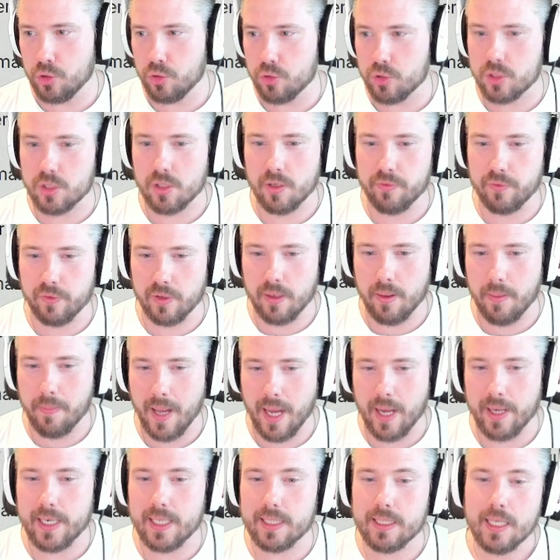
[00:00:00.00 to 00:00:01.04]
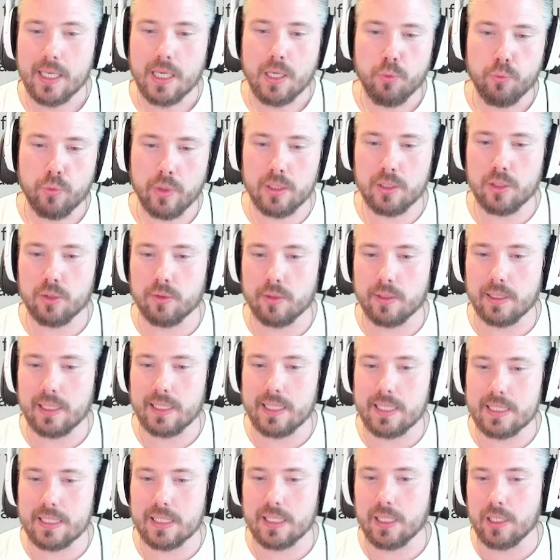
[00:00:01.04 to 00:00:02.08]
something about it when you're
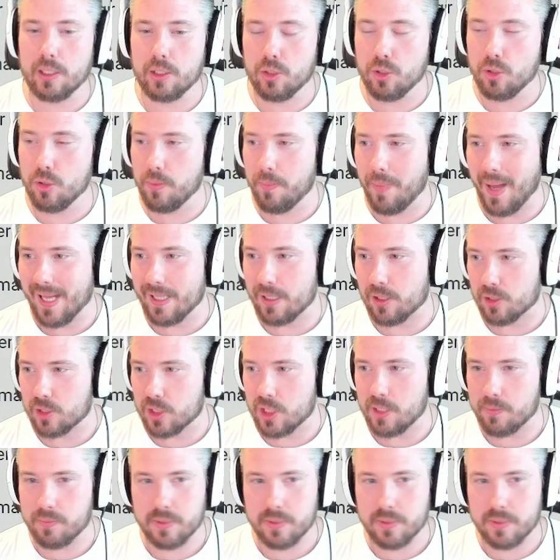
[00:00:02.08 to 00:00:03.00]
releasing new battleships